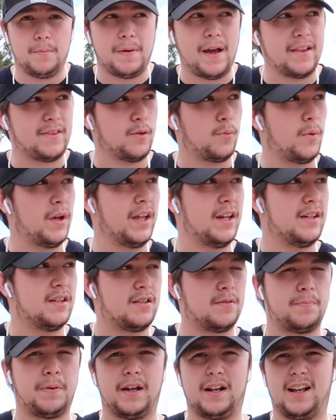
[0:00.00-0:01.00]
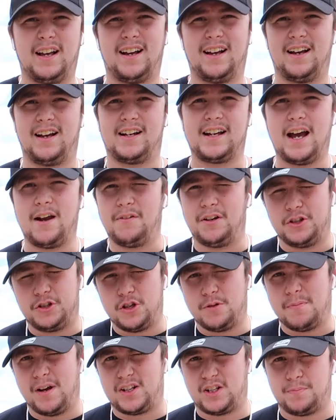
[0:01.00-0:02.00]
about the wind, but I can't really
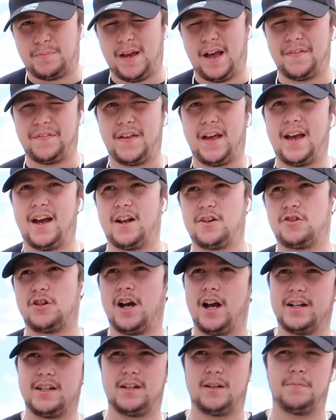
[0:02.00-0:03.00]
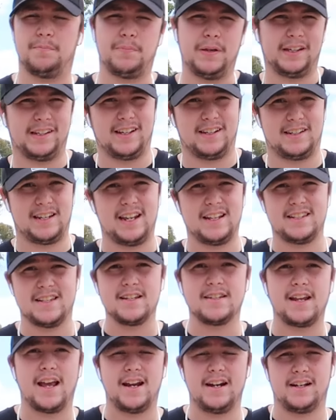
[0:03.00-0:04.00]
do much about that. I tried to pick a
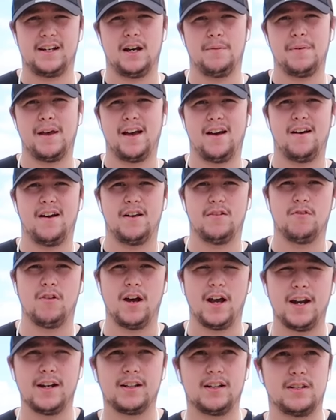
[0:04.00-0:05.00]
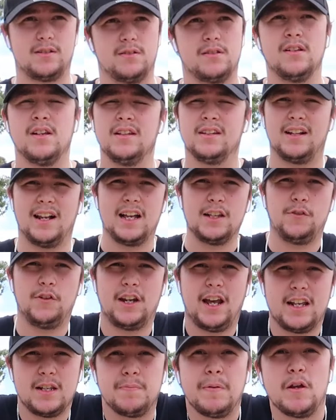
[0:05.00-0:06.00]
decent day to come out and ride it because the last few
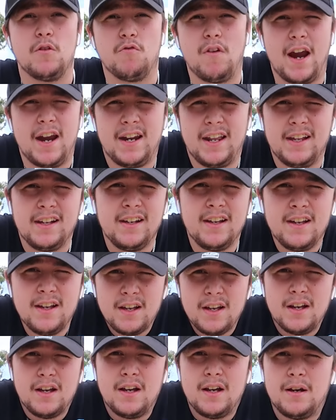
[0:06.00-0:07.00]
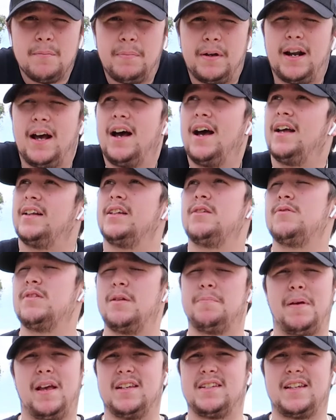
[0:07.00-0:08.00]
days have been raining. But this was
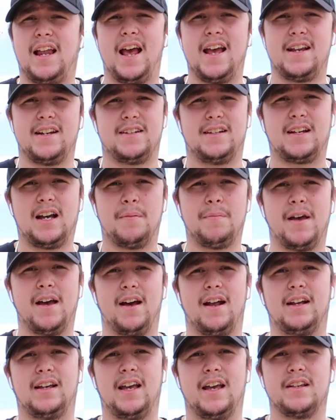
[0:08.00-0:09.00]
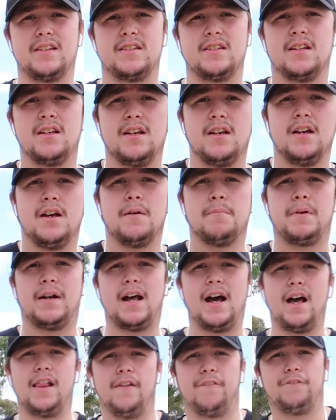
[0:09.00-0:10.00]
the best day to come out, I guess.
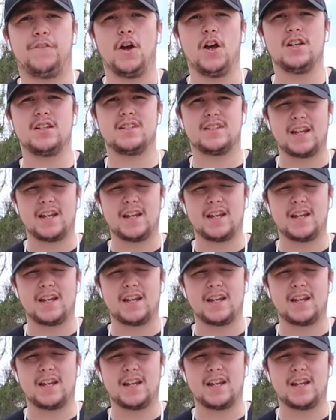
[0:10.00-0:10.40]
But the first